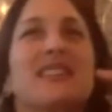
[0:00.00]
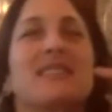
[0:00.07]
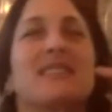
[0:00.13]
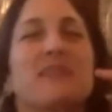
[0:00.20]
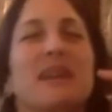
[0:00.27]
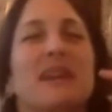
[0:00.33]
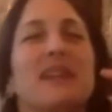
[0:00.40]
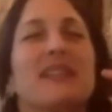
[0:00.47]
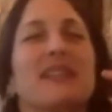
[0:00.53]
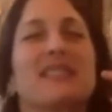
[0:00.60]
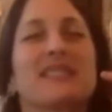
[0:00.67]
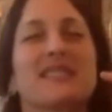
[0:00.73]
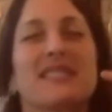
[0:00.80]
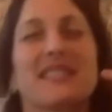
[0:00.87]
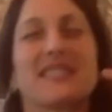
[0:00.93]

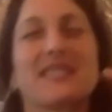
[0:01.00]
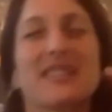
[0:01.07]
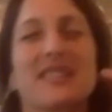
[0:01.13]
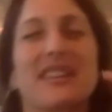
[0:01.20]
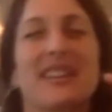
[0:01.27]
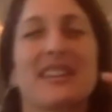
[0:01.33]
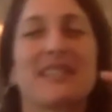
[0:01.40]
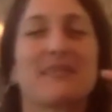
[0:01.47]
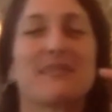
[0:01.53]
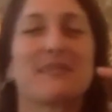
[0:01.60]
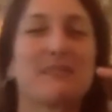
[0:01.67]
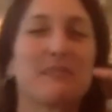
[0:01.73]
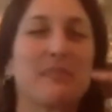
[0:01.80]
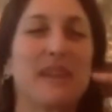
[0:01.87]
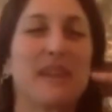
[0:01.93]
berries, and it's getting
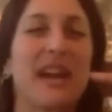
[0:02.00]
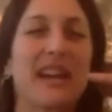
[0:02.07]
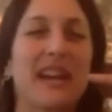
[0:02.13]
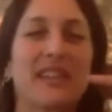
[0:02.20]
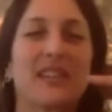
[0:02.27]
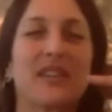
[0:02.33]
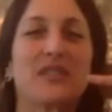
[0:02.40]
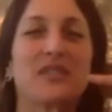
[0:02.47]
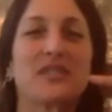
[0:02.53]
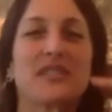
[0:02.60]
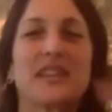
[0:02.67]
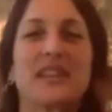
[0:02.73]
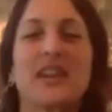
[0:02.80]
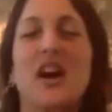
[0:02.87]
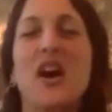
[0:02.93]
black nose. She's
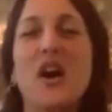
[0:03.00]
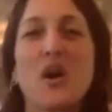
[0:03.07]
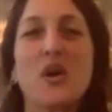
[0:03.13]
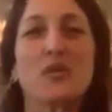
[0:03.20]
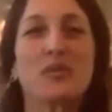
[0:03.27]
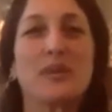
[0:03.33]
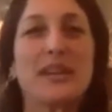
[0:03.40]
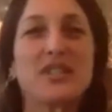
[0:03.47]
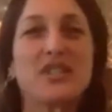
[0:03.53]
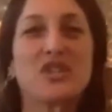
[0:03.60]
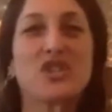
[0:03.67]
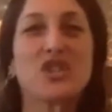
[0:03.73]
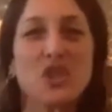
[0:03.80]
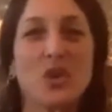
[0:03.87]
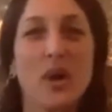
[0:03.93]
like, oh,
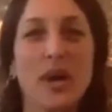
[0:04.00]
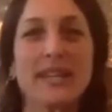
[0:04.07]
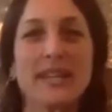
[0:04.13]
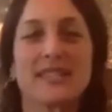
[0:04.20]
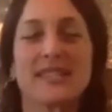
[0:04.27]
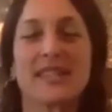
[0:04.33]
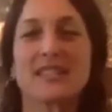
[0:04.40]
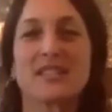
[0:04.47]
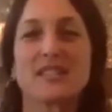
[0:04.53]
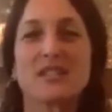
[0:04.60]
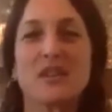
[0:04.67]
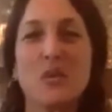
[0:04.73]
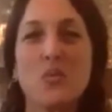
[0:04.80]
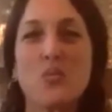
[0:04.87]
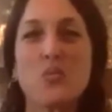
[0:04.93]
rejoice. That's so
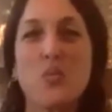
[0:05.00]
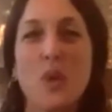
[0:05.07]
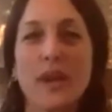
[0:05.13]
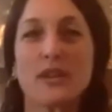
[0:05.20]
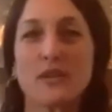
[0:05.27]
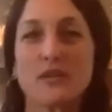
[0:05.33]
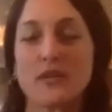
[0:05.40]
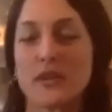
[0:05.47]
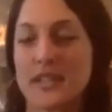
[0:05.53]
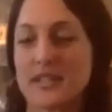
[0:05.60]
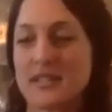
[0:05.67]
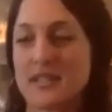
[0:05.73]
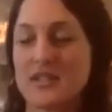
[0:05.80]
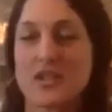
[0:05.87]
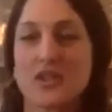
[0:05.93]
wonderful. That's
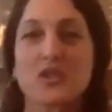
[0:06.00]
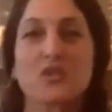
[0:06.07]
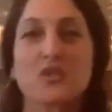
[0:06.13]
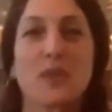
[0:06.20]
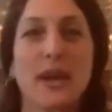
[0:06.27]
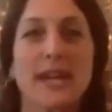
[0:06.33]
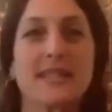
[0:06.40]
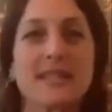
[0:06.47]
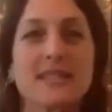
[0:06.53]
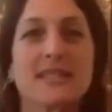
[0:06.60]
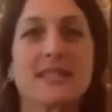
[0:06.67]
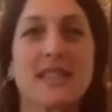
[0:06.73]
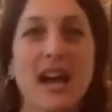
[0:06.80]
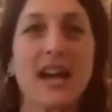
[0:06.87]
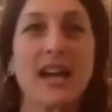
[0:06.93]
such a great
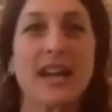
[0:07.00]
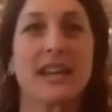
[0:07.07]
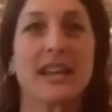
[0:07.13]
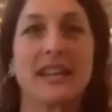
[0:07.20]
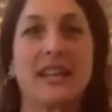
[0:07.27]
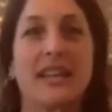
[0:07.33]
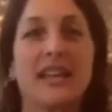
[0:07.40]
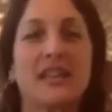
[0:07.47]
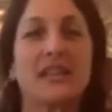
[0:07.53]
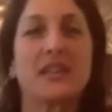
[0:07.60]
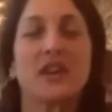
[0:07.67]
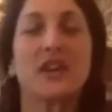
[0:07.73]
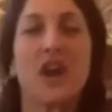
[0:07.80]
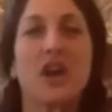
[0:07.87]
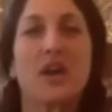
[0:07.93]
sign. The
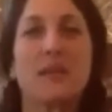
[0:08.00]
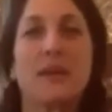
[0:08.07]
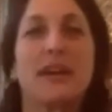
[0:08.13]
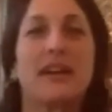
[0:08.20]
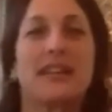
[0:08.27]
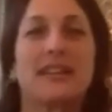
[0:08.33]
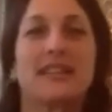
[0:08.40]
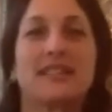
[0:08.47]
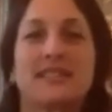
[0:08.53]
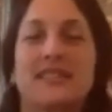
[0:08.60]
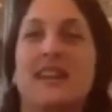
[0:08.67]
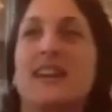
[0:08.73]
karma is